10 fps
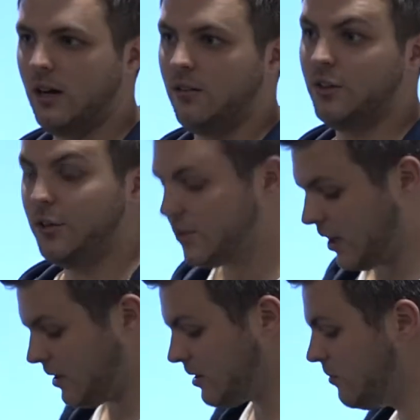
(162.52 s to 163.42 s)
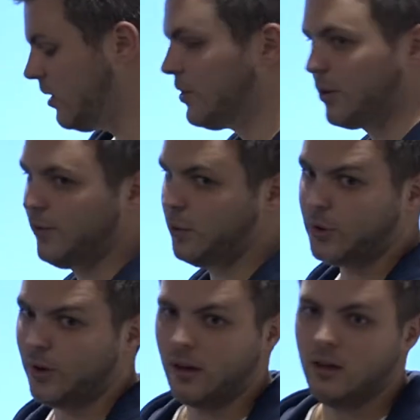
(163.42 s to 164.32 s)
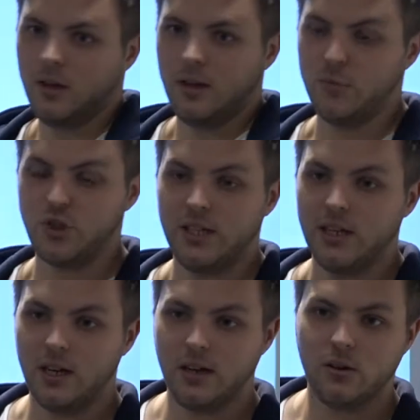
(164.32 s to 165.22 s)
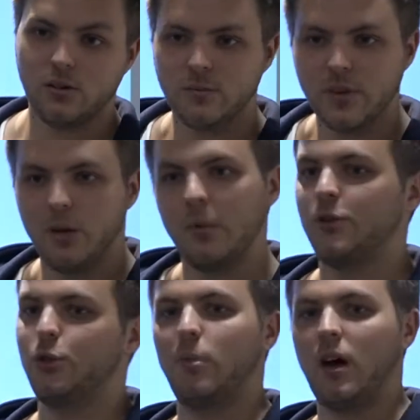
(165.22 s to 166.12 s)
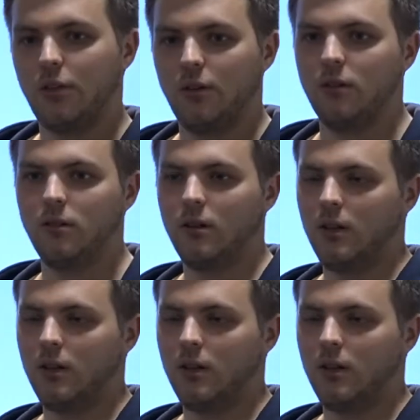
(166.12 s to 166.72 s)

the use case. So if you were doing machine learning or something, you might do Python,